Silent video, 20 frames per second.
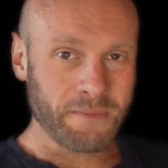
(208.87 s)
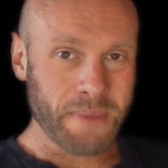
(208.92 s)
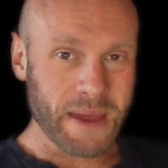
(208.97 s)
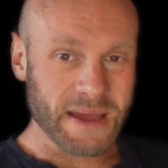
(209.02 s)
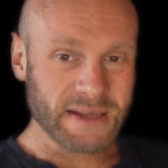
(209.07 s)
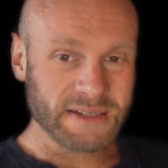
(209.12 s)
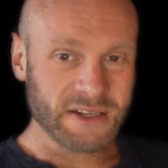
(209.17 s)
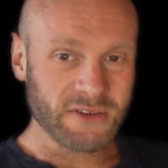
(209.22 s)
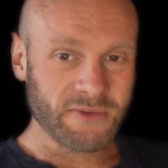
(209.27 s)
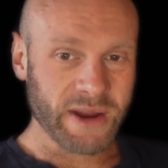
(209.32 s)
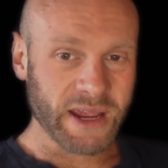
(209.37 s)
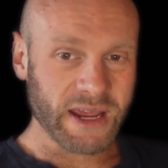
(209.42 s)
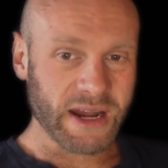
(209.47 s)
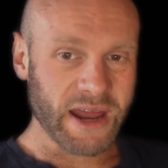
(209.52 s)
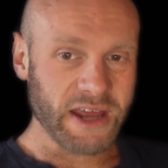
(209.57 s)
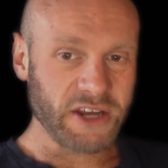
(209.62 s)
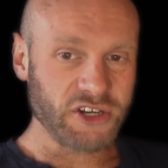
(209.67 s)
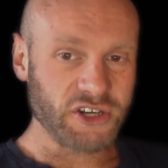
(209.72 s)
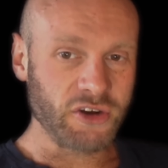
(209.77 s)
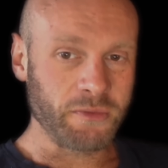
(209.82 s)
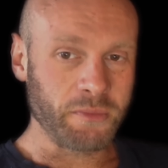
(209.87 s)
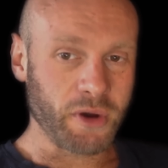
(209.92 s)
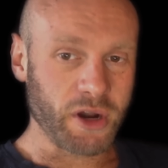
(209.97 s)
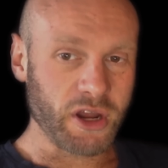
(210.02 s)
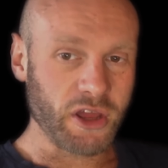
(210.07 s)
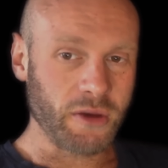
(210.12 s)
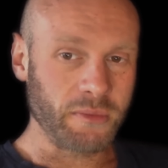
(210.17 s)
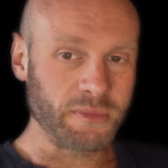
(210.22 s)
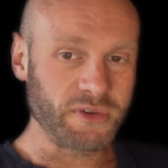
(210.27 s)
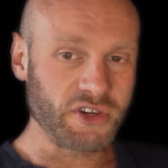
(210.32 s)
for better regulation of
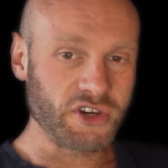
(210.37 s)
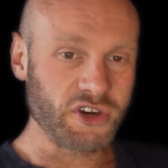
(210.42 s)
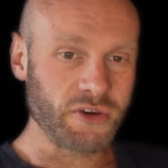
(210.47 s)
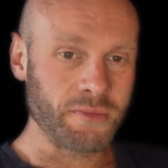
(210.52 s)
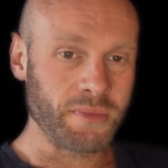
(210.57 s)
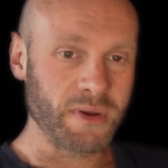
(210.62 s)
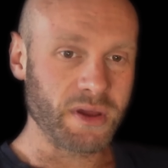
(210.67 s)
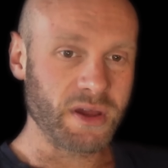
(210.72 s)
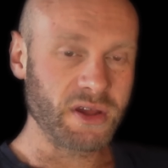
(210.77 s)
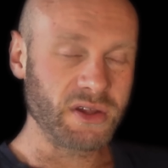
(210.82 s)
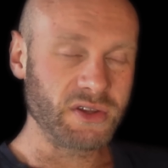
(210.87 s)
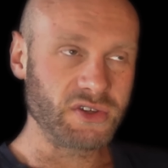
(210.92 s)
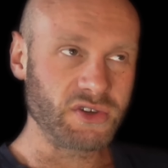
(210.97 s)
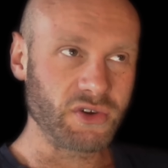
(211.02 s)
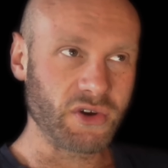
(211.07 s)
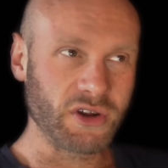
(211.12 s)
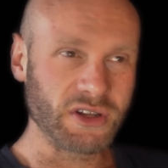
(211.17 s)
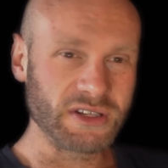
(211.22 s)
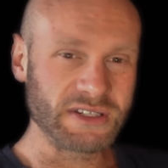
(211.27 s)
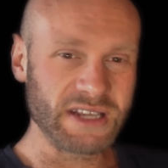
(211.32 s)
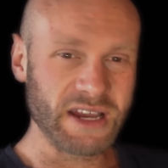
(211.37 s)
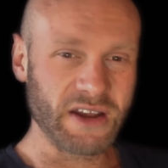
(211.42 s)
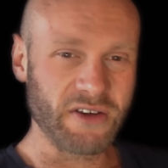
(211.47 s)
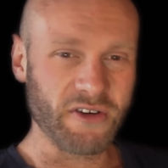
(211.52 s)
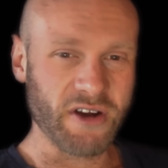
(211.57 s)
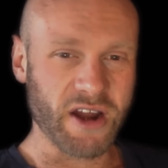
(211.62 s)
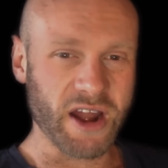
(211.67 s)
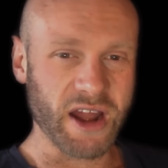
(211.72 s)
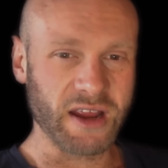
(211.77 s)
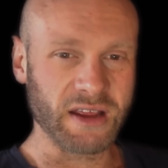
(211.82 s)
body composition because you're
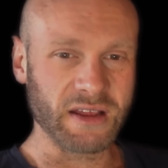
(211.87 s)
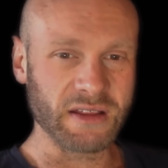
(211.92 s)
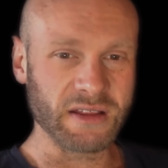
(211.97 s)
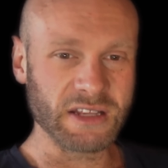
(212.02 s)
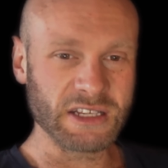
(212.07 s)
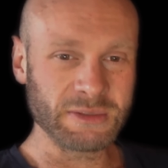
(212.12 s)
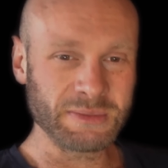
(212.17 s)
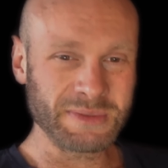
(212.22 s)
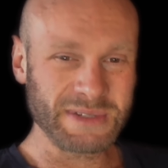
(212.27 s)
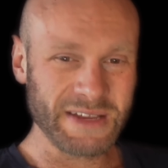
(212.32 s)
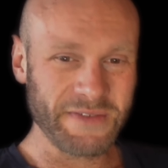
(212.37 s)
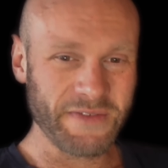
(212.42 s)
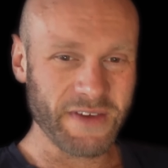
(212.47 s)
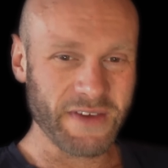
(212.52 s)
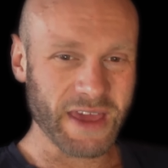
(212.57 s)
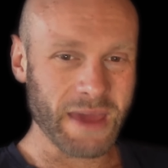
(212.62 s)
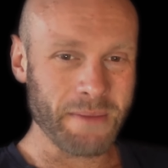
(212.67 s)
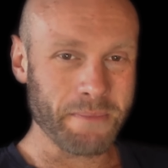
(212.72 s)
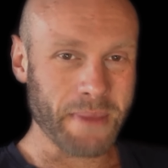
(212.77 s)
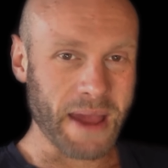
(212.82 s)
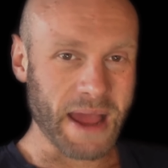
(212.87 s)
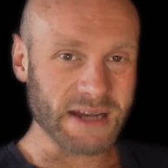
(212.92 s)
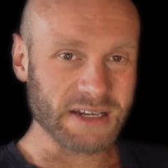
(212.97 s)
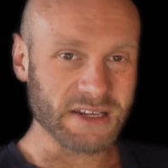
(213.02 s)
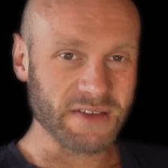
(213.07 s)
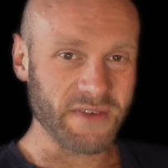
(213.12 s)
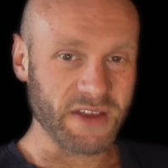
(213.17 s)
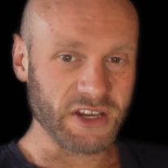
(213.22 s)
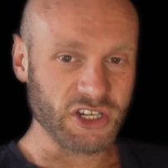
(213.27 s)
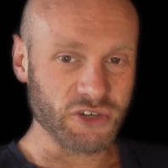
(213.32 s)
considering the specific
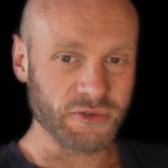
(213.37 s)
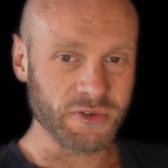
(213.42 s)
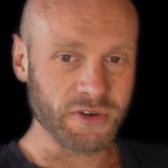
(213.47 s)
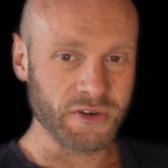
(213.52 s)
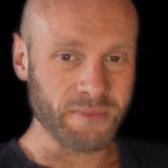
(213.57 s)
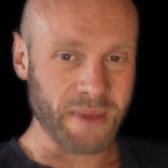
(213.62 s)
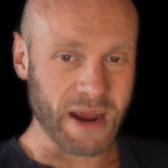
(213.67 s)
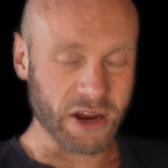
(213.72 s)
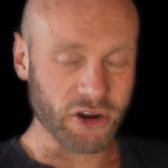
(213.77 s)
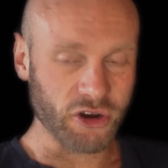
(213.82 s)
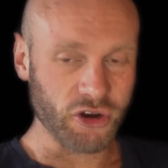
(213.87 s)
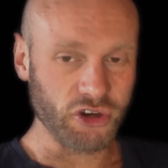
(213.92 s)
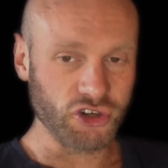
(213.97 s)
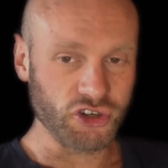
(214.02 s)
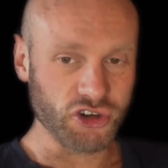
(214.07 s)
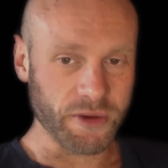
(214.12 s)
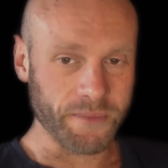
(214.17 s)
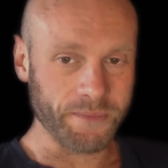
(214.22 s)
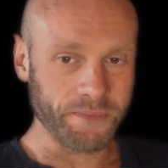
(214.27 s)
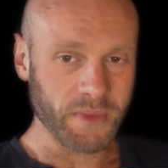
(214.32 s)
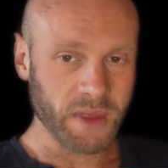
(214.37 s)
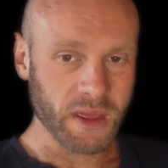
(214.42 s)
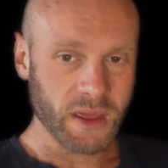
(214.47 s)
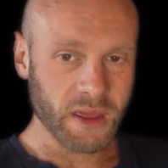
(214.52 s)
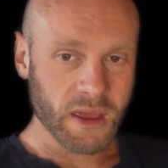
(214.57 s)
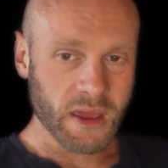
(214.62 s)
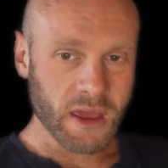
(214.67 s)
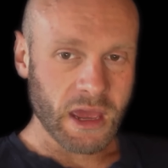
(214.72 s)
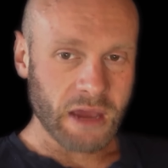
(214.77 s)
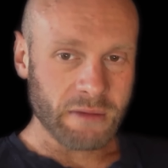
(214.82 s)
impact of each macronutrient.
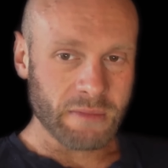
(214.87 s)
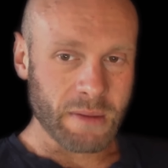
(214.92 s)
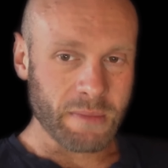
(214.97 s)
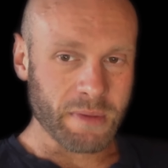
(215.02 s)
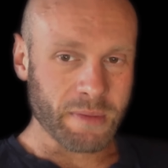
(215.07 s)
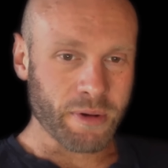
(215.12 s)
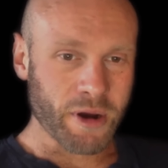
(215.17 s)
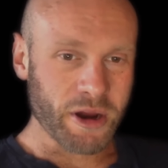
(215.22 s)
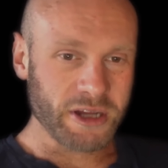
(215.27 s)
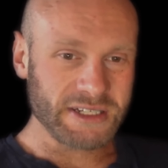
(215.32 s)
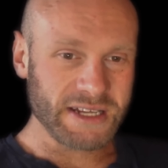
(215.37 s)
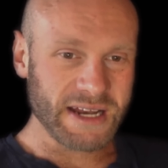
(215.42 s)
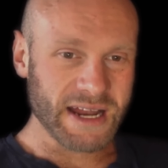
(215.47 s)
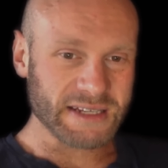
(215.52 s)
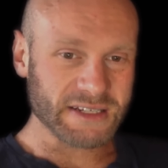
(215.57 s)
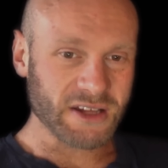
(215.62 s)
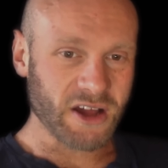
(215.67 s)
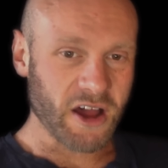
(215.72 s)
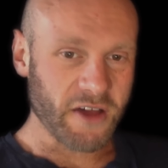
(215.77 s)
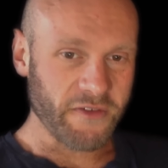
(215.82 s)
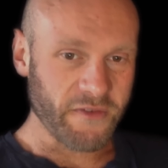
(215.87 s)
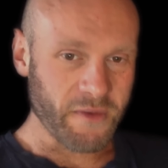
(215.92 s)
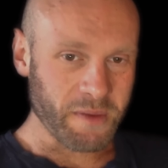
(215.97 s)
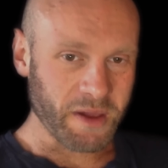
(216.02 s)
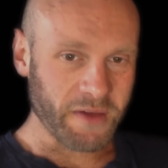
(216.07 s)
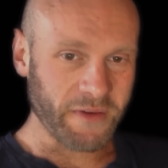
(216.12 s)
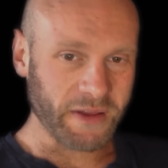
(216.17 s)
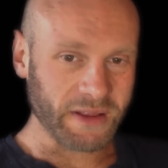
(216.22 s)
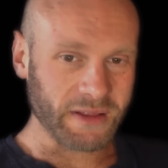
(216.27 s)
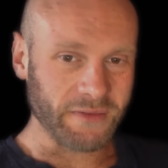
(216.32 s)
Remember, protein has a higher
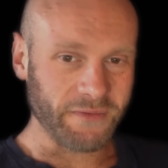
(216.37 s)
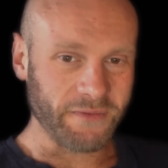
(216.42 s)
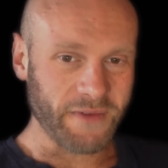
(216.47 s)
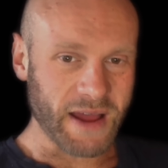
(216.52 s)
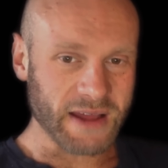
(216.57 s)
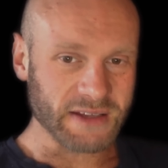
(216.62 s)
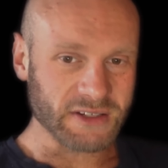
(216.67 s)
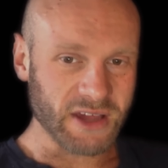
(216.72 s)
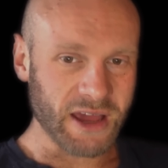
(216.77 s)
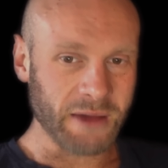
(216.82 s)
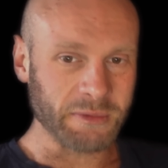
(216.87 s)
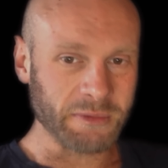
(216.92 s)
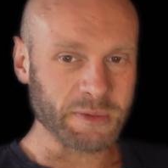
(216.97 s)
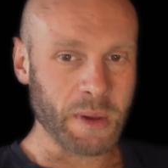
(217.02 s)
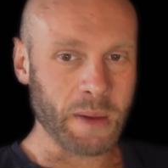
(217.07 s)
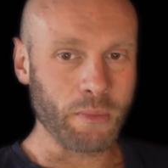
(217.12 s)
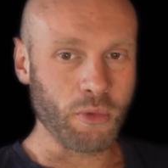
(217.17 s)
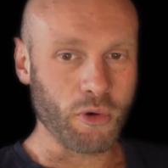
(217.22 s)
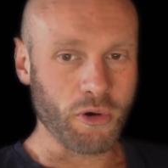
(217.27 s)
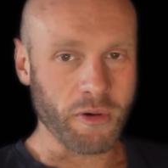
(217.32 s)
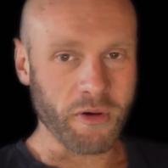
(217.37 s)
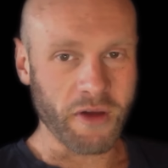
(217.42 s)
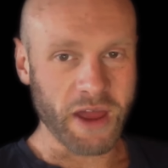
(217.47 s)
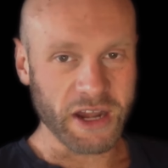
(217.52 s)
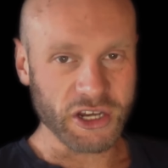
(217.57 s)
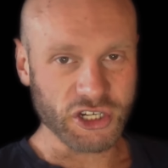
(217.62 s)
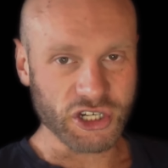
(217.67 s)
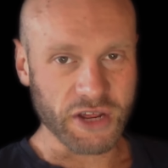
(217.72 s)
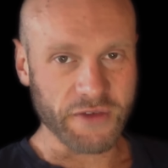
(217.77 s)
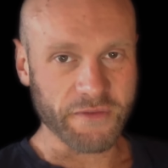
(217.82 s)
thermic effect than fat, so it helps burn more
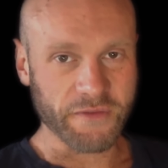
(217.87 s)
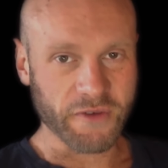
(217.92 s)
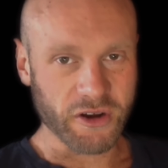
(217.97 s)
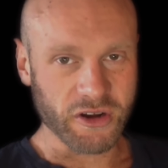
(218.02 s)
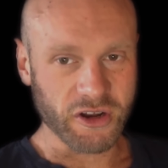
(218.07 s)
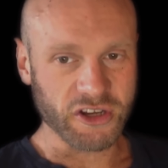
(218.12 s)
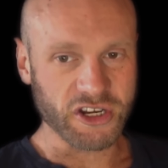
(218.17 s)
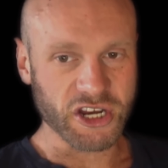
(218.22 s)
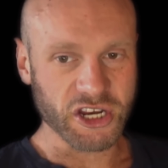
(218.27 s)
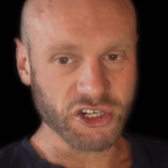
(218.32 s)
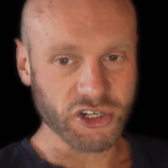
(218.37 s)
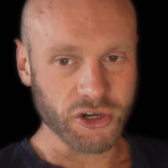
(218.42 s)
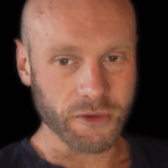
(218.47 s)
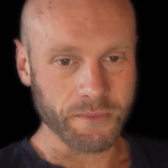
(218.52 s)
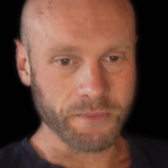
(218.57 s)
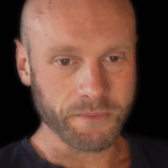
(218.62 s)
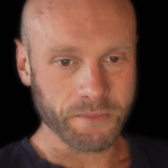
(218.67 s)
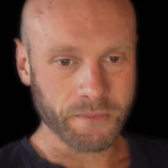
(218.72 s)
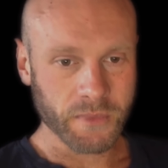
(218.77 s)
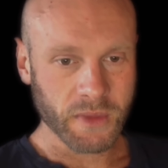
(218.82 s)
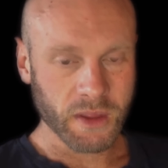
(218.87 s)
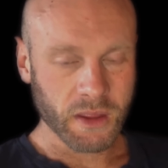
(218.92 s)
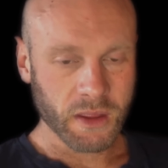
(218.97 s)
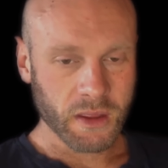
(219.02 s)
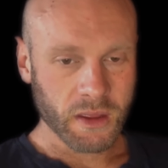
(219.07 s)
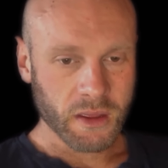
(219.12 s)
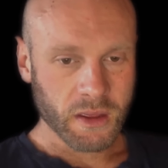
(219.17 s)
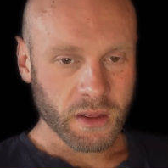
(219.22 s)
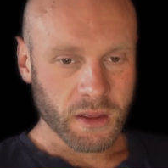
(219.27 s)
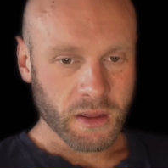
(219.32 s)
energy through digestion.
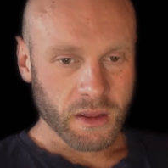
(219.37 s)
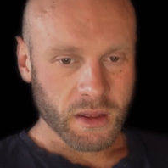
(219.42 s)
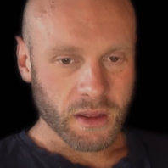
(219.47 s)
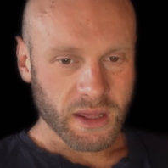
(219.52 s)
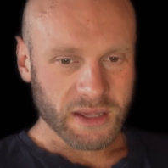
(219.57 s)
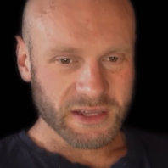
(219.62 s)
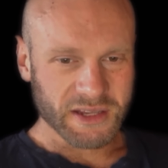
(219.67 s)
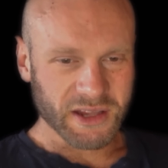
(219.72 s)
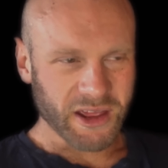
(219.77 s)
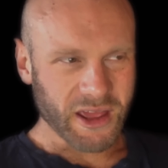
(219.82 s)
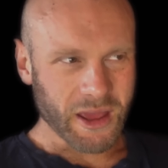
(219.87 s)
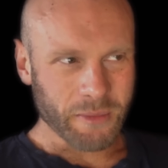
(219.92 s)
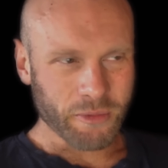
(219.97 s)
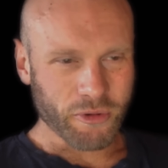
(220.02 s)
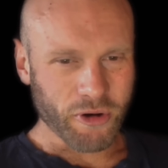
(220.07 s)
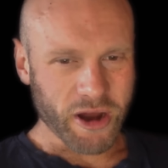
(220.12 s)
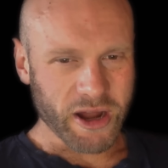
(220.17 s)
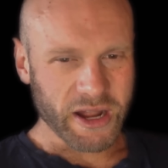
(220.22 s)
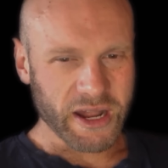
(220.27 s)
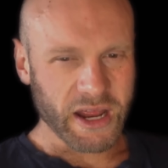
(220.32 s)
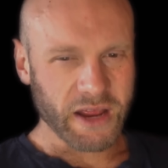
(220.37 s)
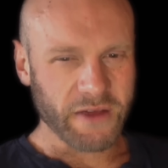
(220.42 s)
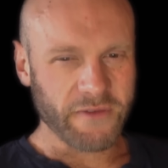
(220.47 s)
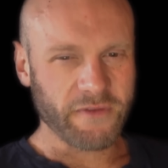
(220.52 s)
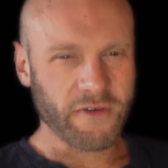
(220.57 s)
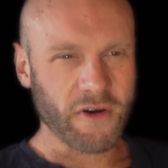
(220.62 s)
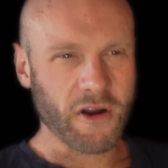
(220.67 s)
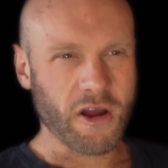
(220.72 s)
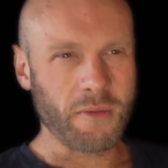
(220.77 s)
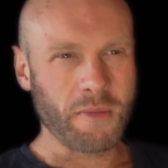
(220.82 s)
It's like upgrading
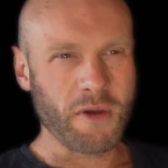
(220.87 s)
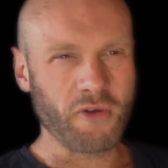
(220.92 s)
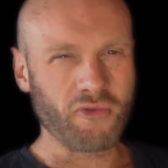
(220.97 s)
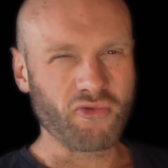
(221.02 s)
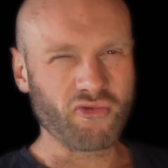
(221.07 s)
from a